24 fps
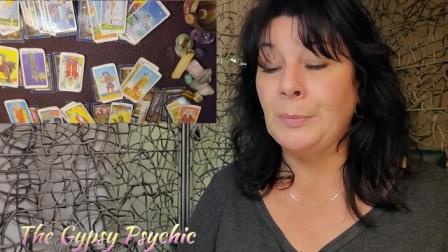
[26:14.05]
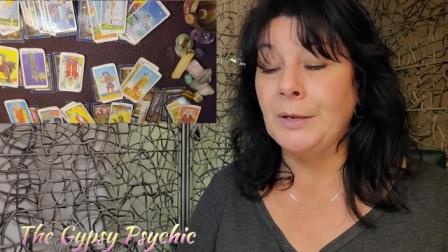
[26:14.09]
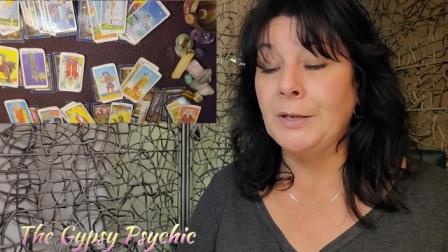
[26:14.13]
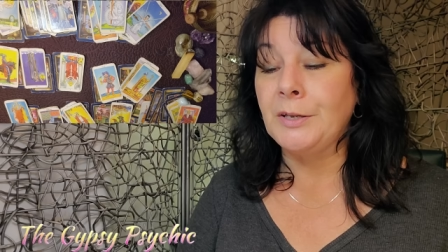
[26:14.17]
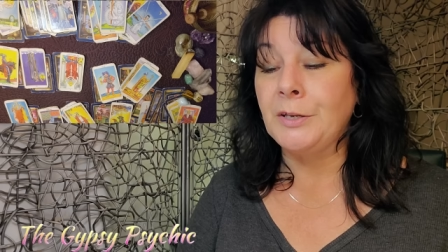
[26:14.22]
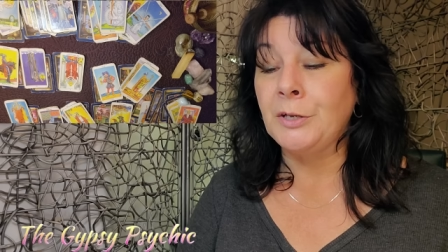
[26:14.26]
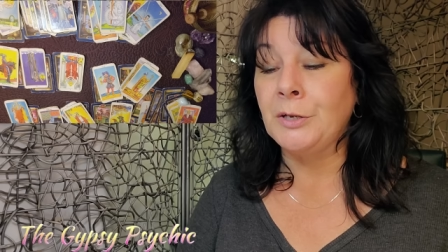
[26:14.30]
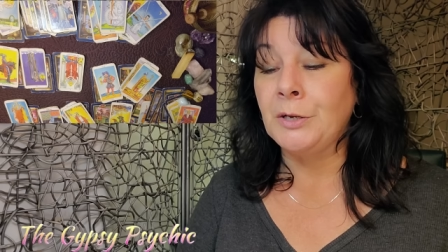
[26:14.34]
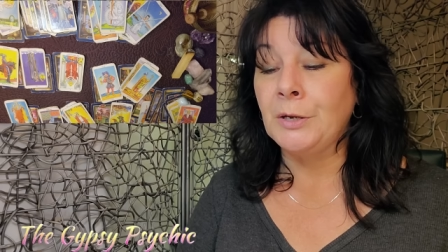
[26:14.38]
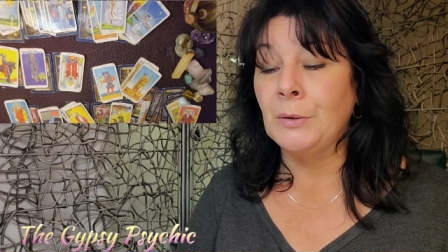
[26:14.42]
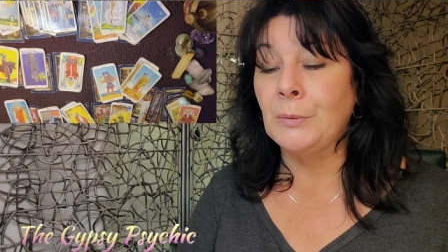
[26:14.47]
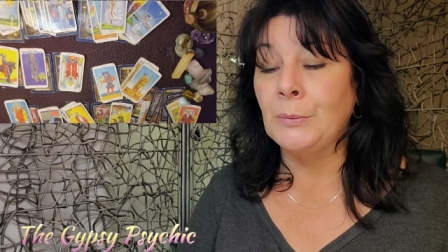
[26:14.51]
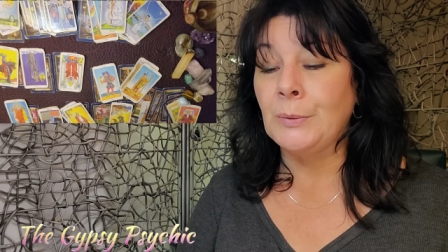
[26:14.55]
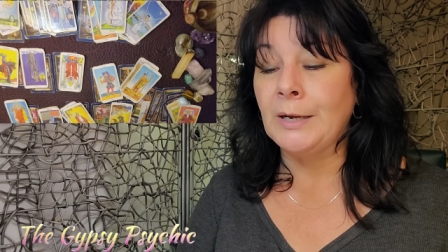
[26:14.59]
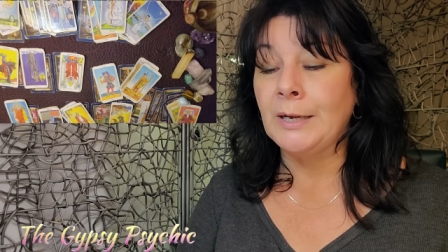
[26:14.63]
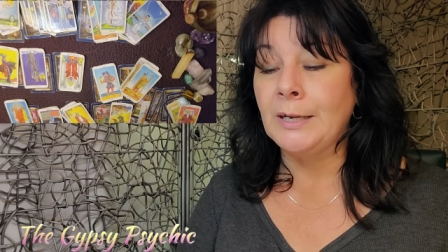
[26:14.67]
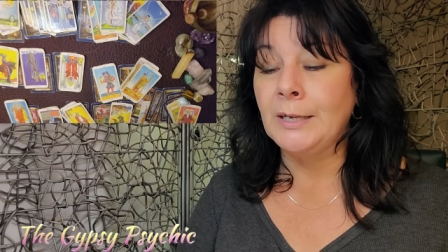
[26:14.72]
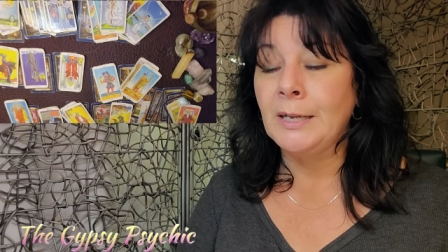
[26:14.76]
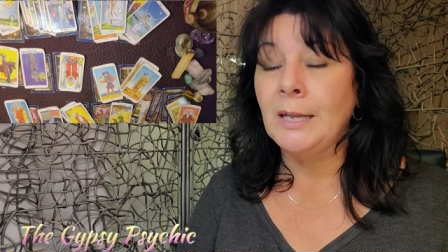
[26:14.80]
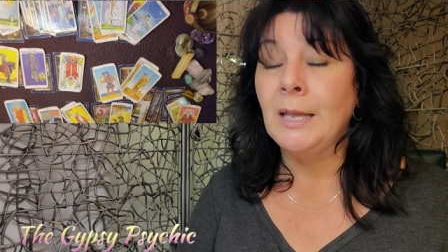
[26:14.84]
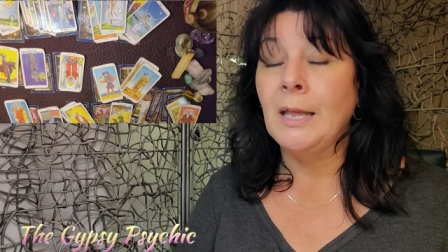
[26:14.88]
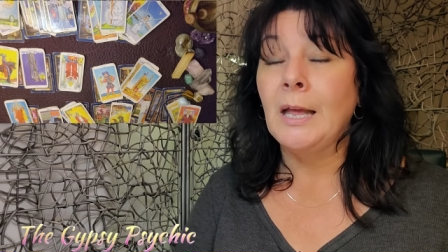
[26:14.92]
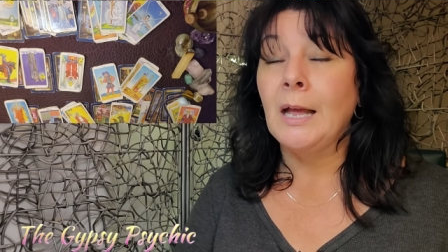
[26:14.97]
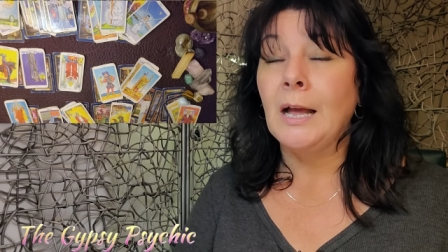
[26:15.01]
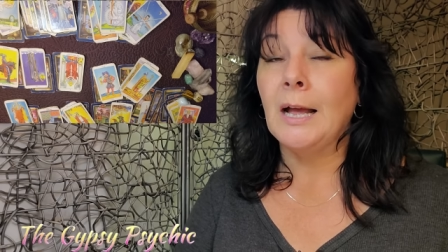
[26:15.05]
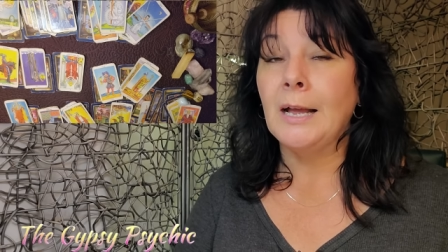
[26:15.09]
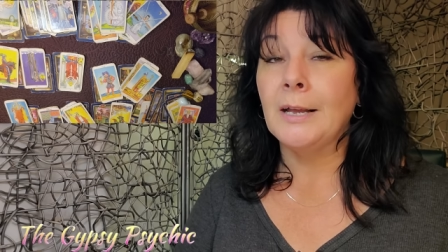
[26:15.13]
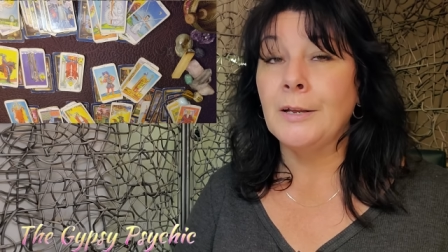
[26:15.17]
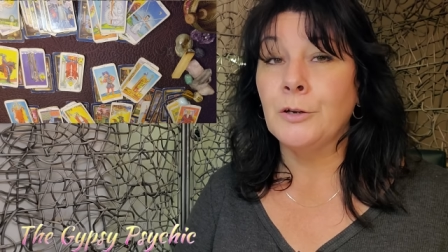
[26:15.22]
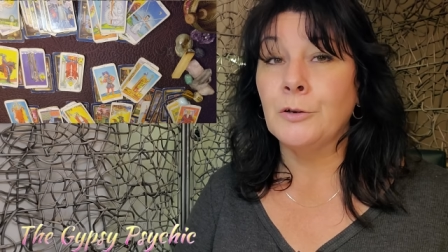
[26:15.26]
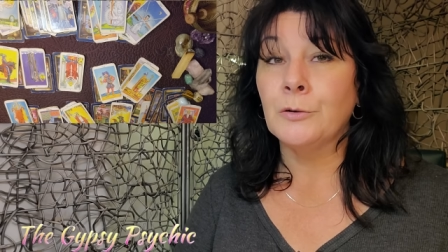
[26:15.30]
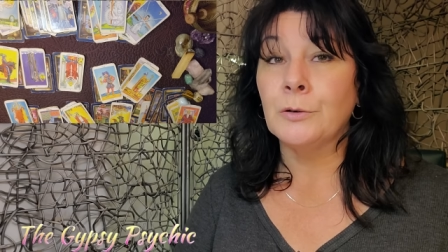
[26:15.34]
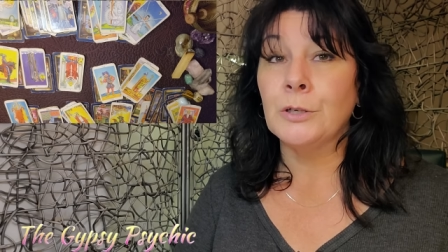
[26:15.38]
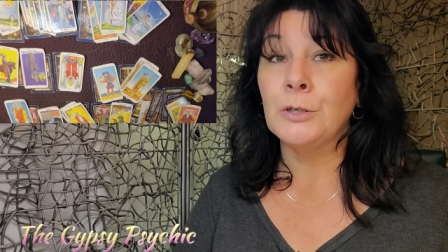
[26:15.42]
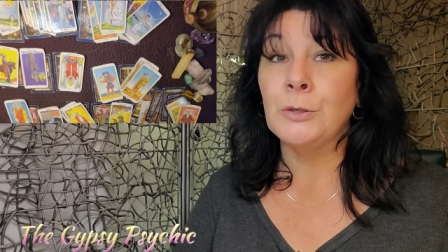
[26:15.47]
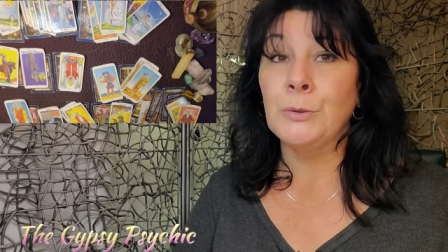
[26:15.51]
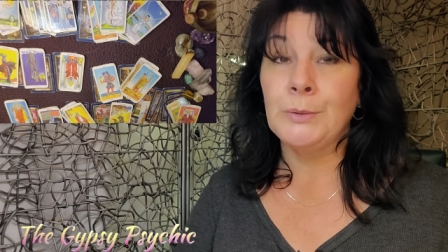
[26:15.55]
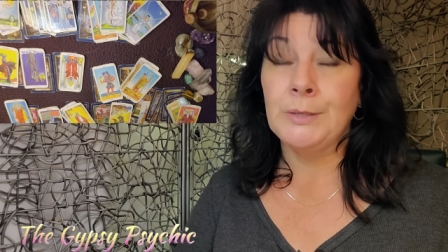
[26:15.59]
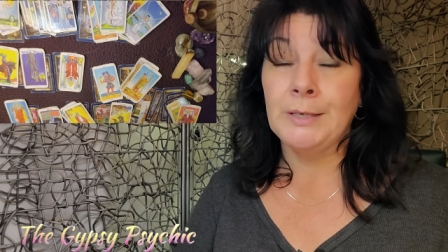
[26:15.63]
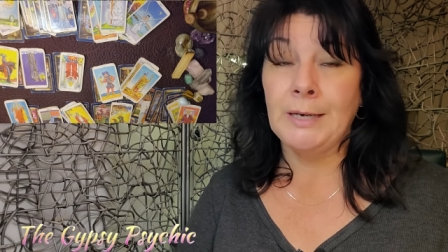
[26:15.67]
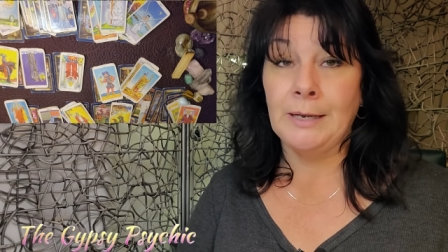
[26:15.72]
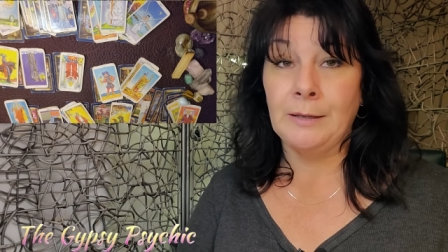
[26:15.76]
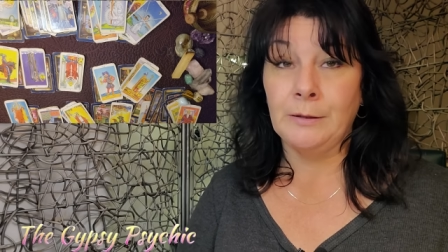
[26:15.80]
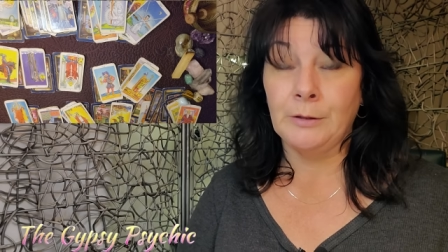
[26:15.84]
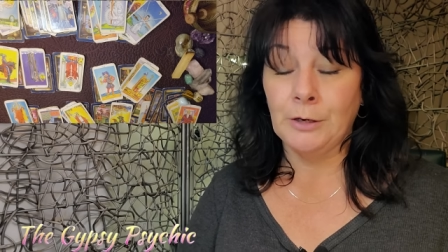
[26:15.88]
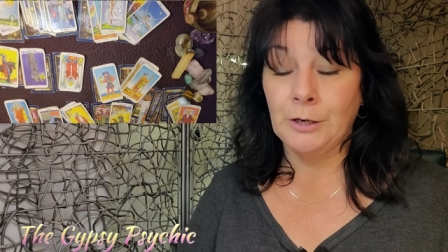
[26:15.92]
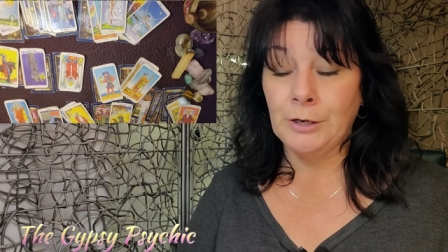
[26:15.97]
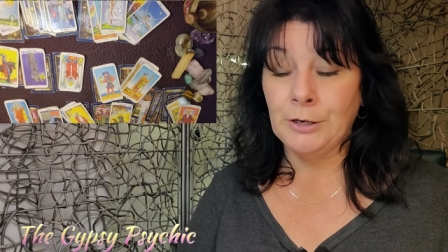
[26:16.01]
but you know what? I grew and
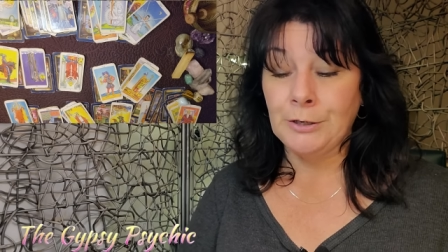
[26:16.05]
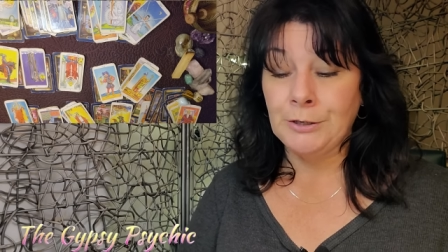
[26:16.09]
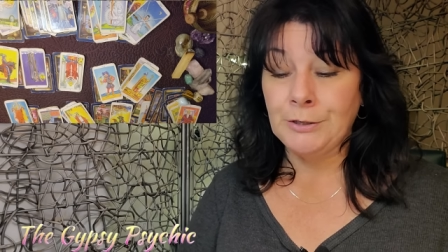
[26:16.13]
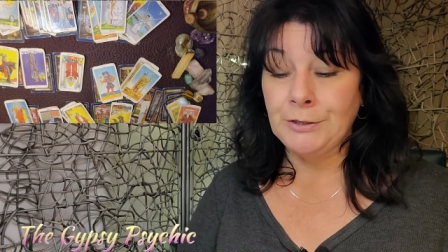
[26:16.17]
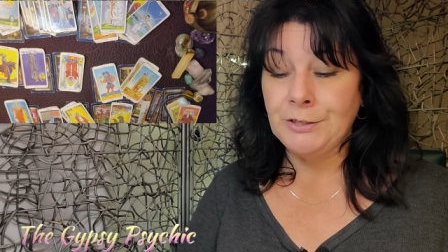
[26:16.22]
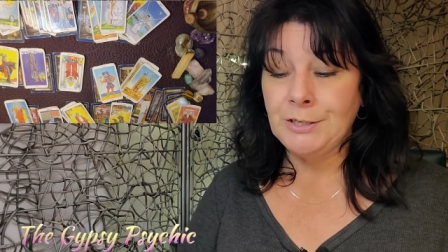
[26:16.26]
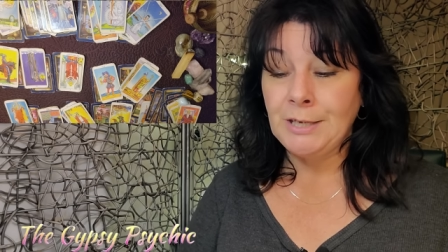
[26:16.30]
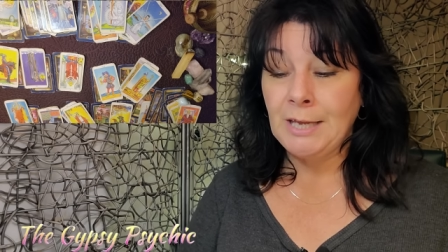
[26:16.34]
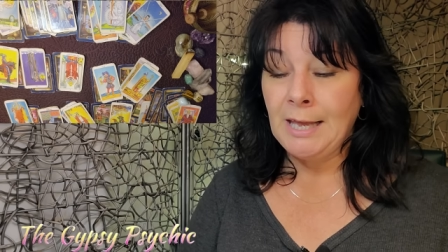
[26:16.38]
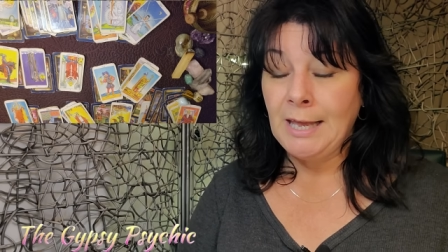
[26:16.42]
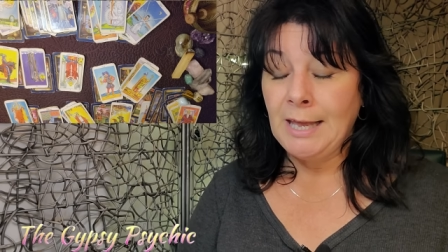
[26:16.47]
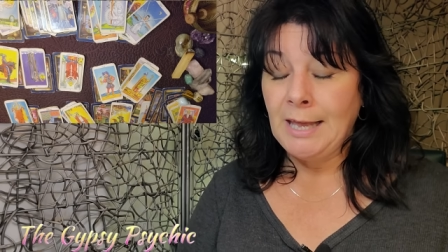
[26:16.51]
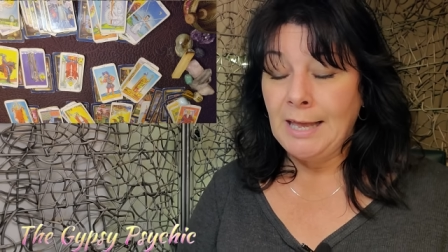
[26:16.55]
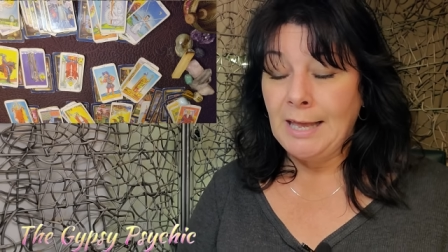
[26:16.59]
I learned,